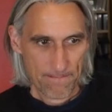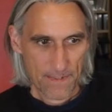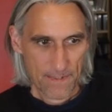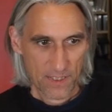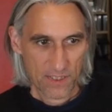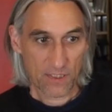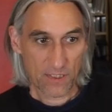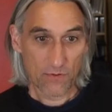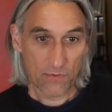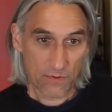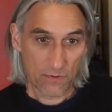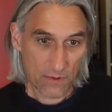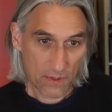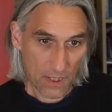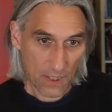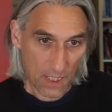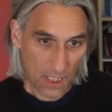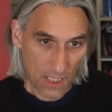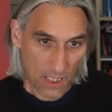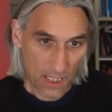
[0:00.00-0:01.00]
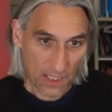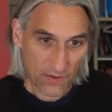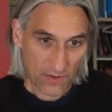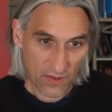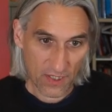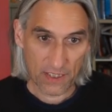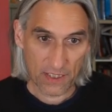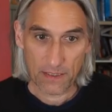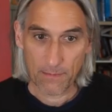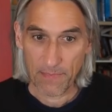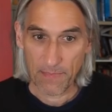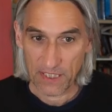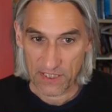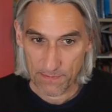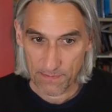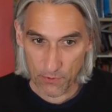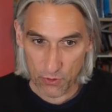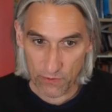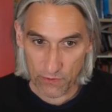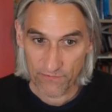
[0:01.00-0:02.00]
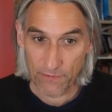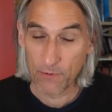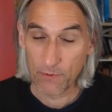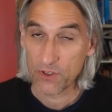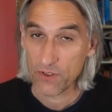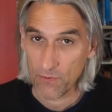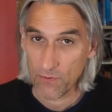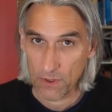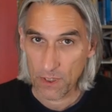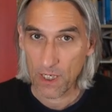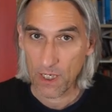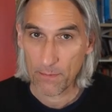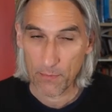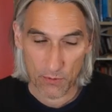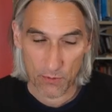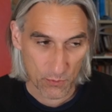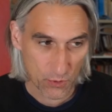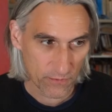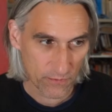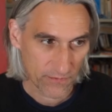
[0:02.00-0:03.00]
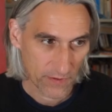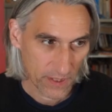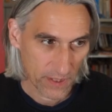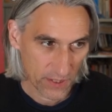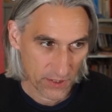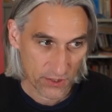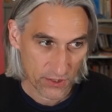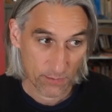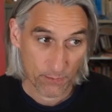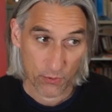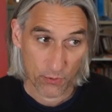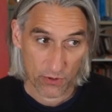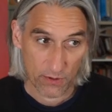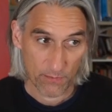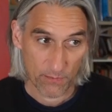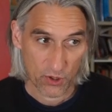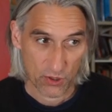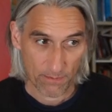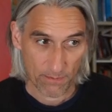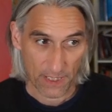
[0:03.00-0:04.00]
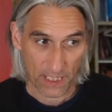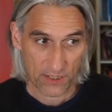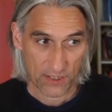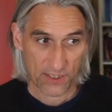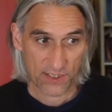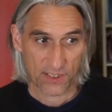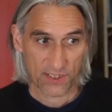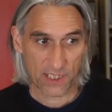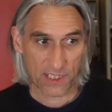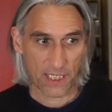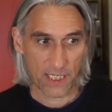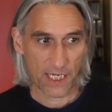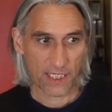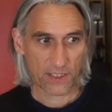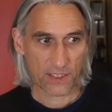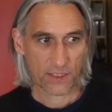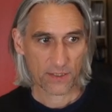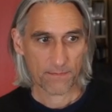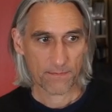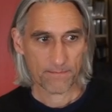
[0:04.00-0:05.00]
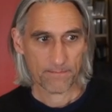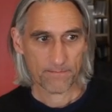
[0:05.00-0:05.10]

So I think the best move, the most reliable move, is to put the bishop back to c8.